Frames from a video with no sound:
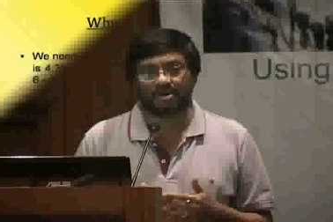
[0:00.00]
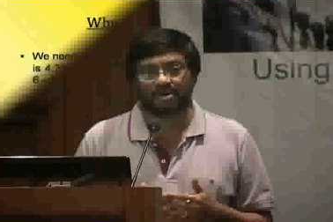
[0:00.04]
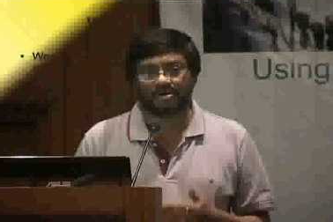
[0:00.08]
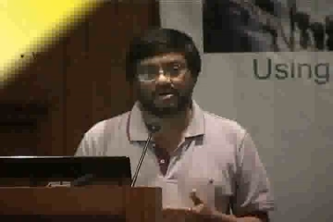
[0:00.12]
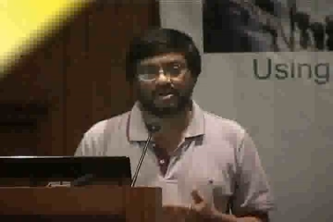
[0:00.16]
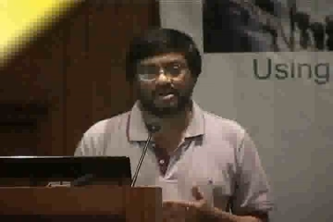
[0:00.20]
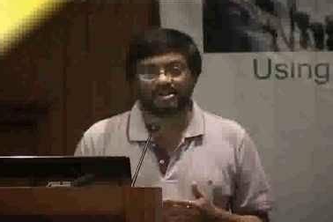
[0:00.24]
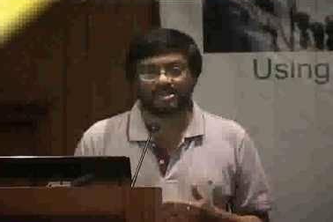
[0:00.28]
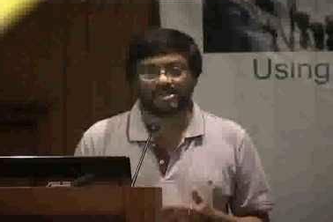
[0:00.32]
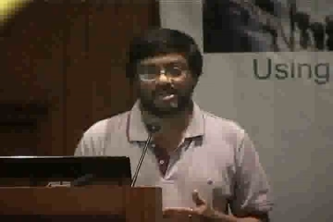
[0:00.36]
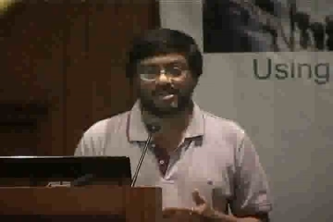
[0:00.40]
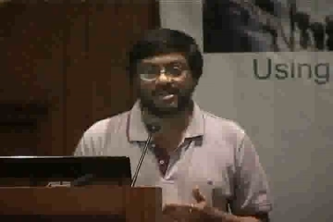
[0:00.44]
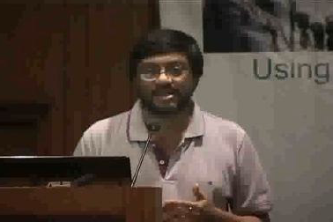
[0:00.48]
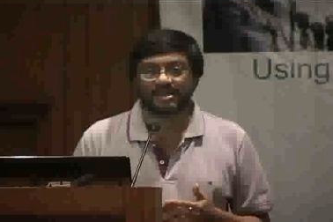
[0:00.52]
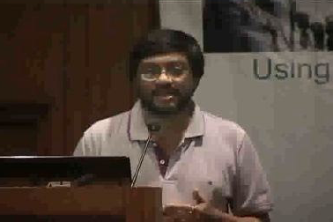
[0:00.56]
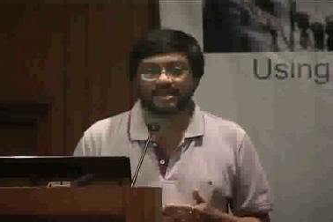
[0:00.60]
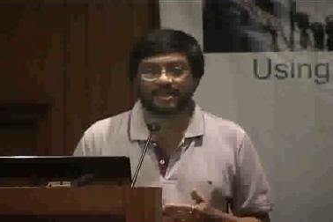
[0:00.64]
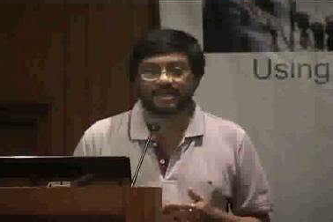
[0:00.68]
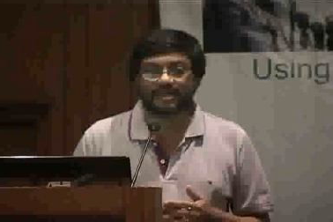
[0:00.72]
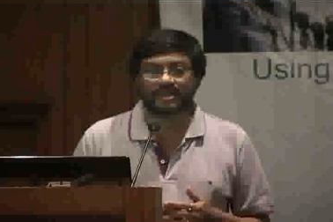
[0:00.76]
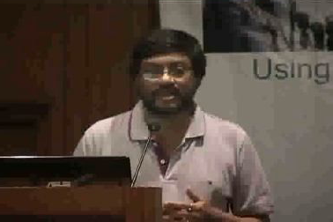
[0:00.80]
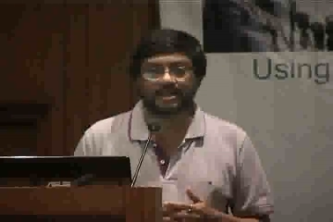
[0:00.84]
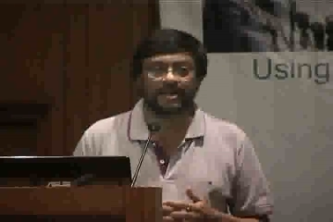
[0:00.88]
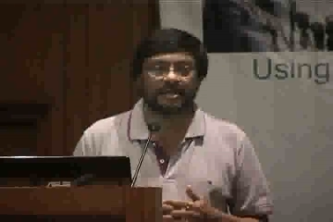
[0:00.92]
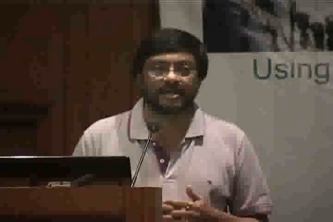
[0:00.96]
lakh doctors,
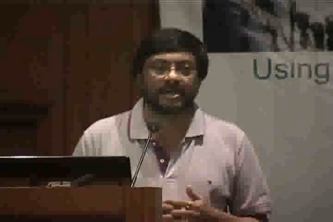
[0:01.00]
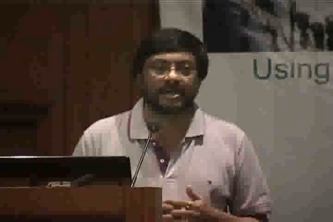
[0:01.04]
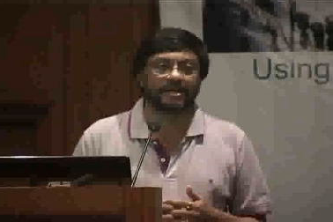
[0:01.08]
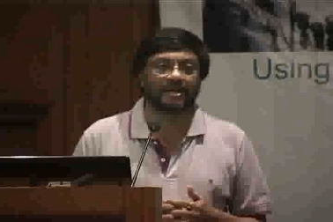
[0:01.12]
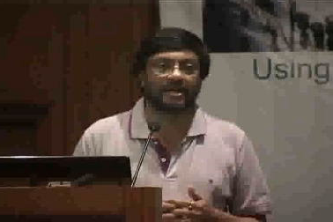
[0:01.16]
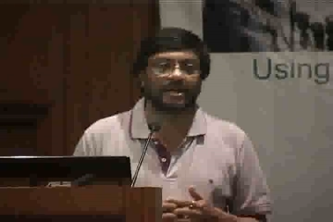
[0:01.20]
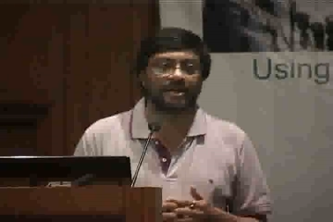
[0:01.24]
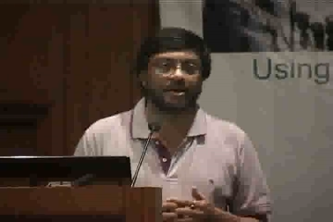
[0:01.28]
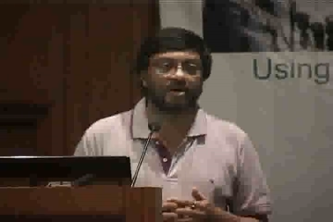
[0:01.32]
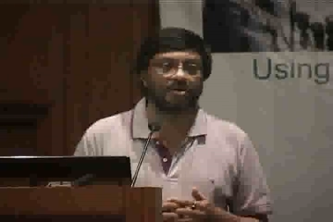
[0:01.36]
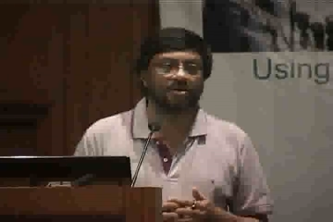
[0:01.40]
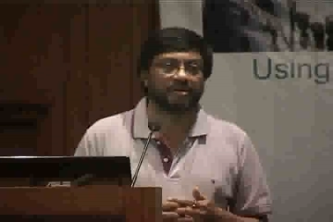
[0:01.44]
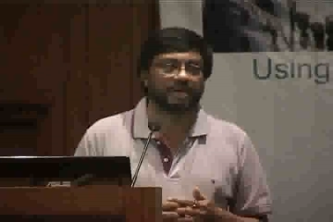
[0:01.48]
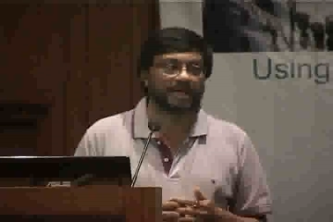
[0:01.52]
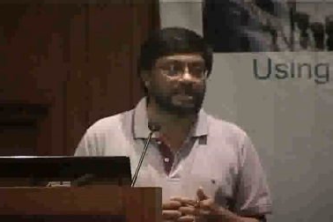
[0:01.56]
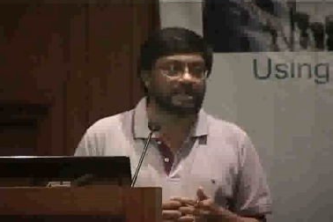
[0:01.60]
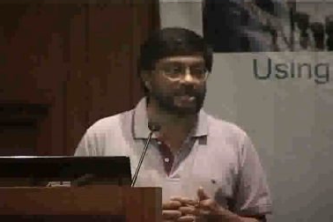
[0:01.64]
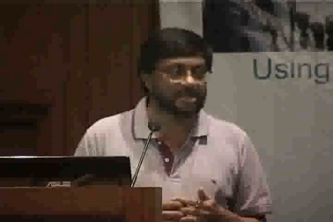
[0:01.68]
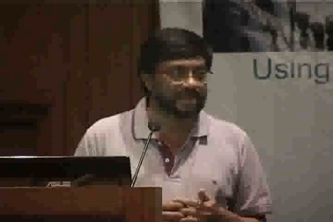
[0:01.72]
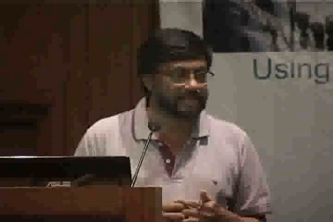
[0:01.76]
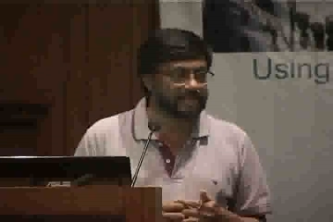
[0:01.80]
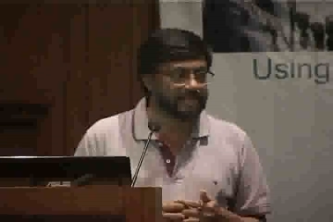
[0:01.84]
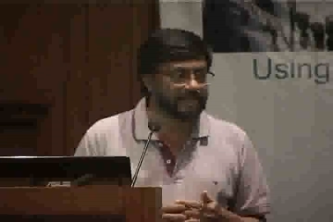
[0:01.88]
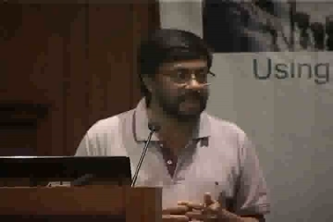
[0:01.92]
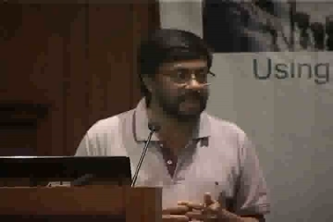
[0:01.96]
directly or
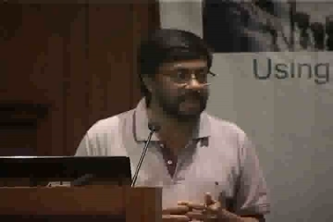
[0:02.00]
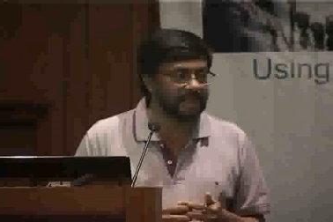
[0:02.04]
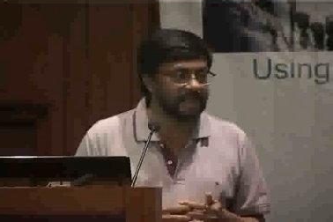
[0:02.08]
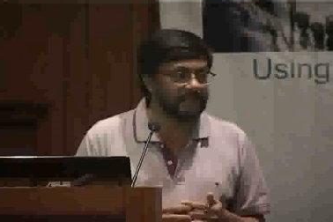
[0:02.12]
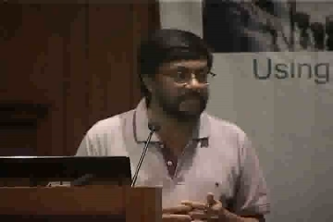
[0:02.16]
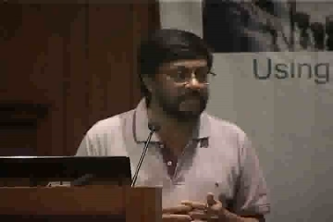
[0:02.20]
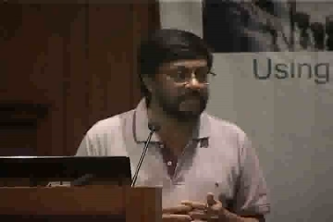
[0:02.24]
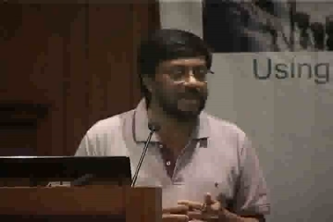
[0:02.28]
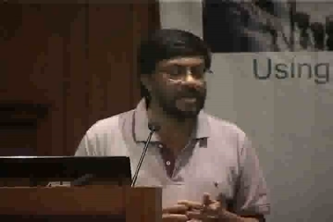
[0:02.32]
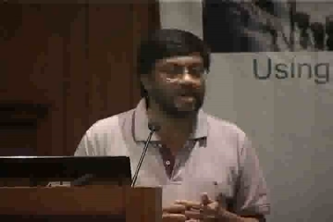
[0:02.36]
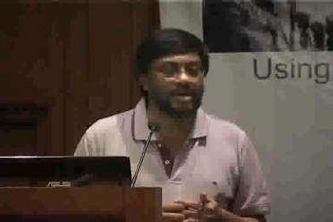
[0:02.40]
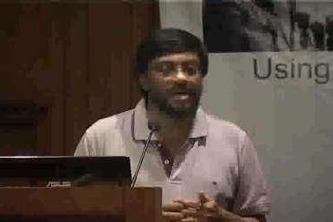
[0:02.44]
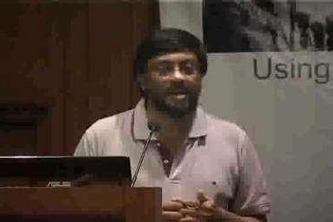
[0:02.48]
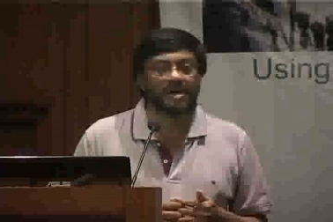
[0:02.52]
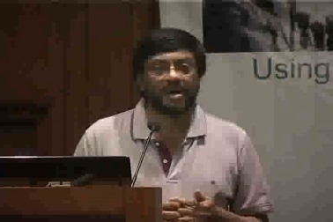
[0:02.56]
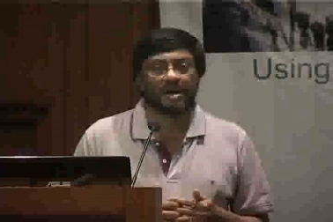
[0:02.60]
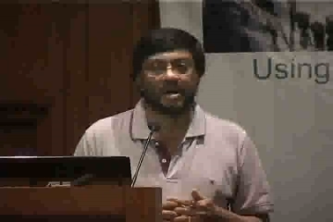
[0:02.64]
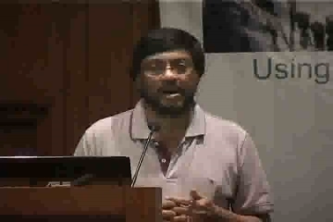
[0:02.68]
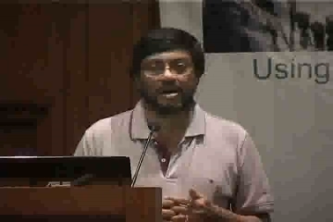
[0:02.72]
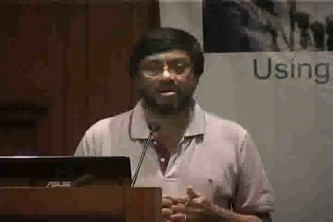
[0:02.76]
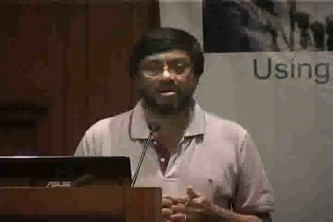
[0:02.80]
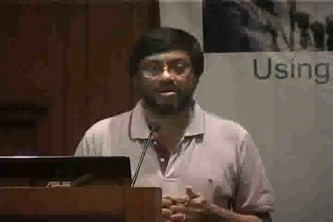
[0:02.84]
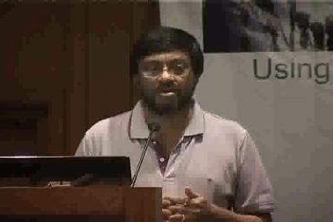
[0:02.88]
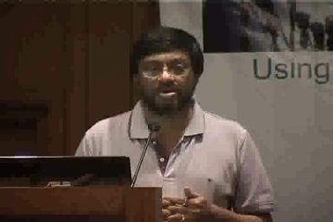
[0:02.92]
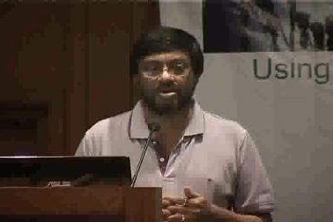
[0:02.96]
indirectly,
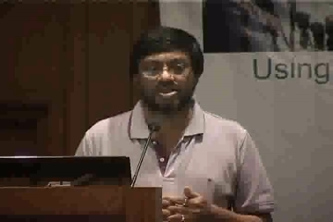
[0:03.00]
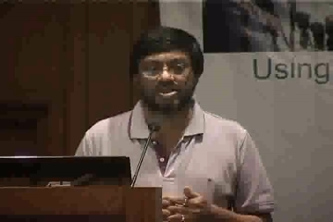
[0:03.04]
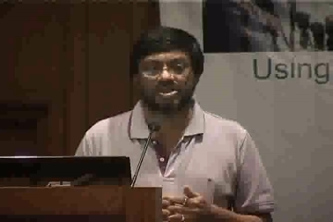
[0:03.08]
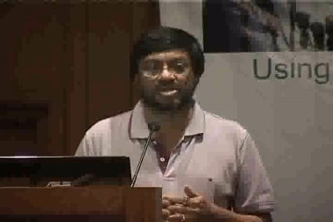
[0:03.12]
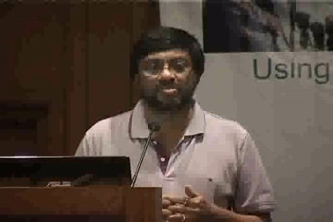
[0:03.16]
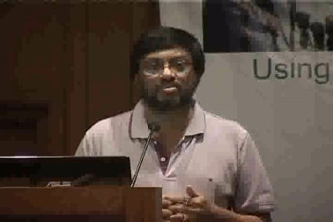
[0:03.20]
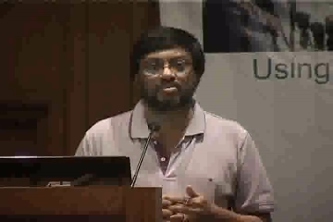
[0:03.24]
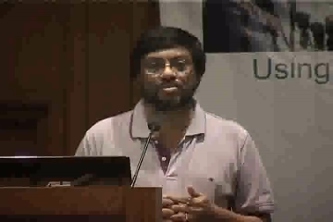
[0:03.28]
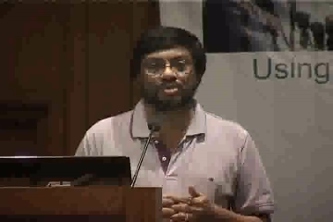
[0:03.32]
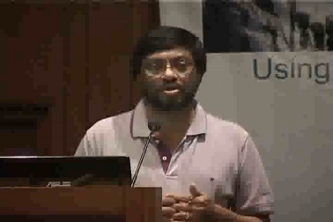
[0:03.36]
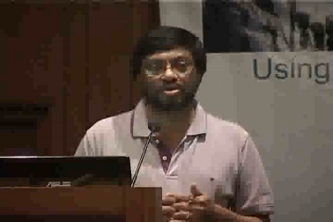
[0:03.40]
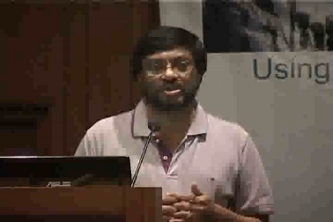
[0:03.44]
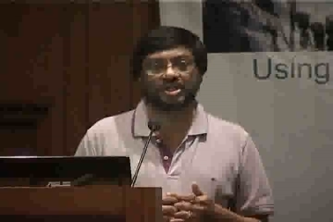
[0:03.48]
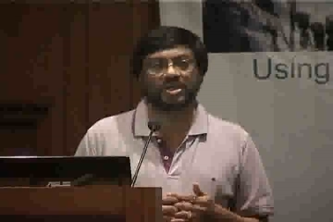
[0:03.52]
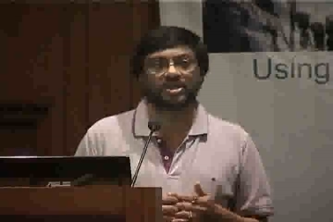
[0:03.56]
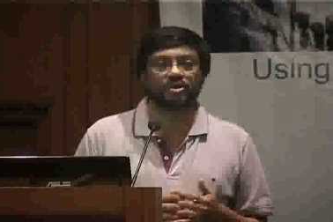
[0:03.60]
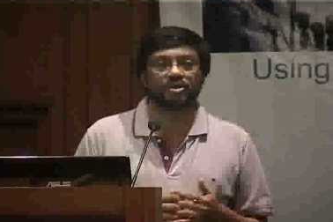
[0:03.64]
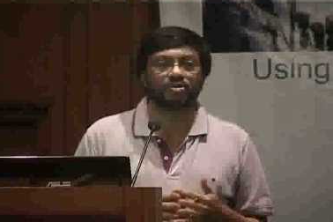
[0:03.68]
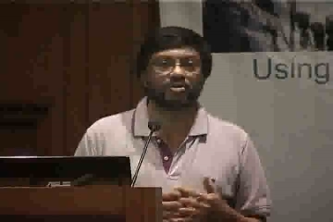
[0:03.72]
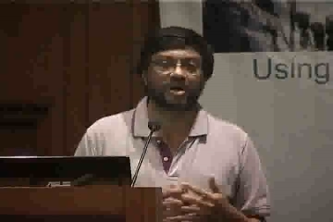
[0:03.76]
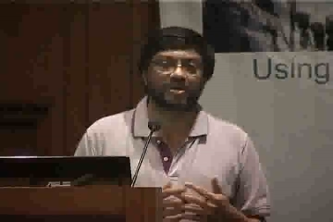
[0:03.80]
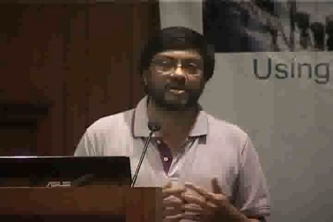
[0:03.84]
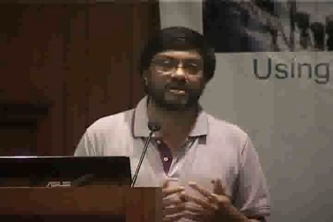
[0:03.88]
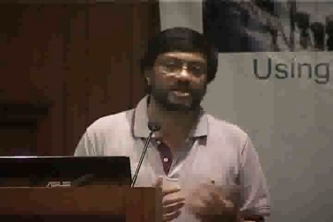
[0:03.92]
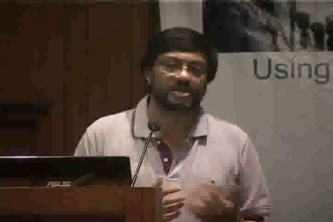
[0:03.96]
across more
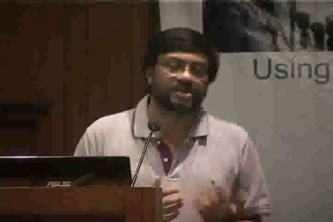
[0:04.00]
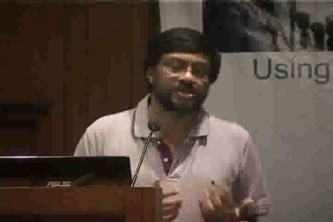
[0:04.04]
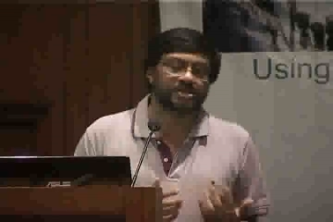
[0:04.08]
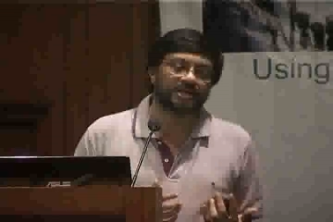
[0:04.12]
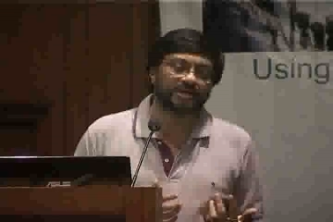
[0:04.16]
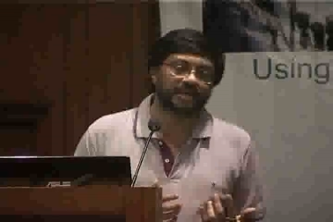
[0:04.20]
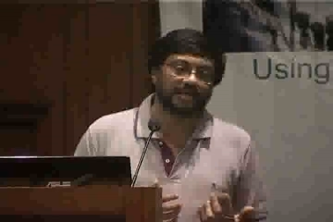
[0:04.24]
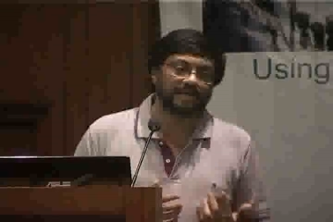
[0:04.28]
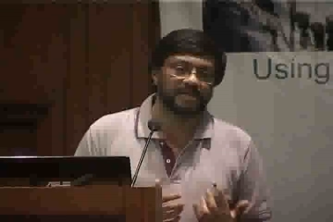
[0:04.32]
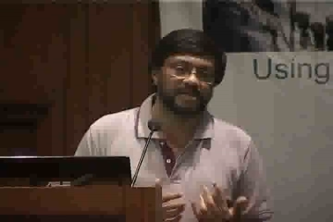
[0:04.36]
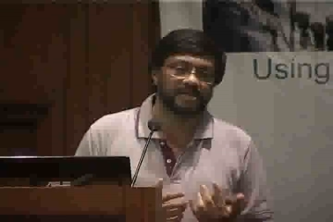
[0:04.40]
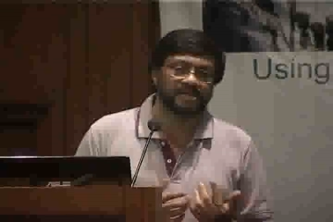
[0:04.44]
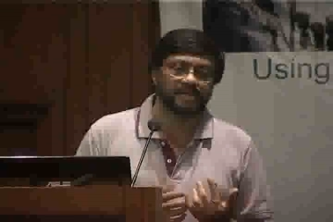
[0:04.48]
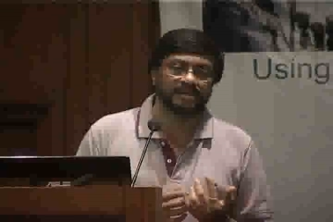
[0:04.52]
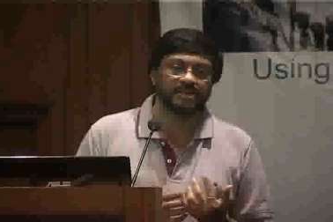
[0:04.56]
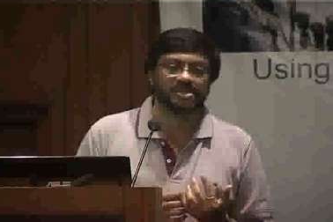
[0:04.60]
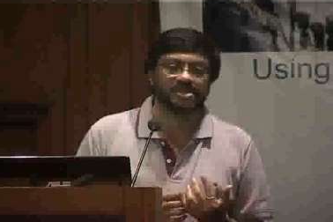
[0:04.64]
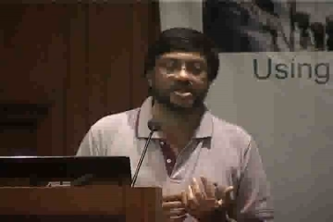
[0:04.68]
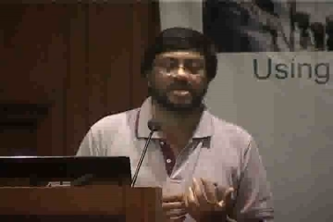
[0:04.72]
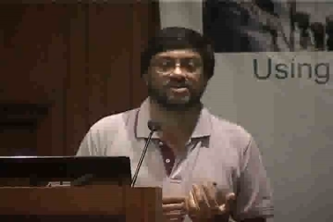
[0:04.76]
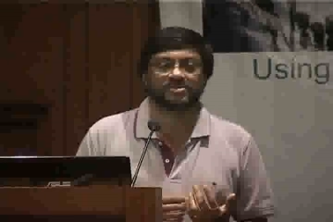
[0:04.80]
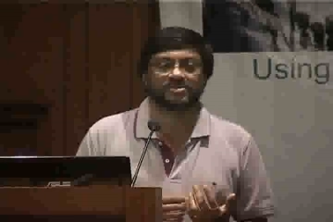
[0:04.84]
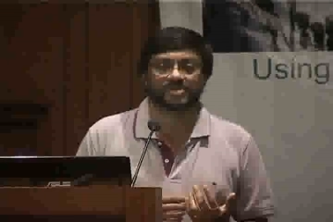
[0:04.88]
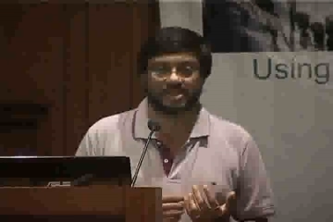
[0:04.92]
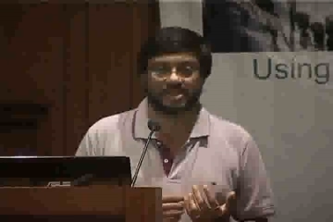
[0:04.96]
than 200 cities in this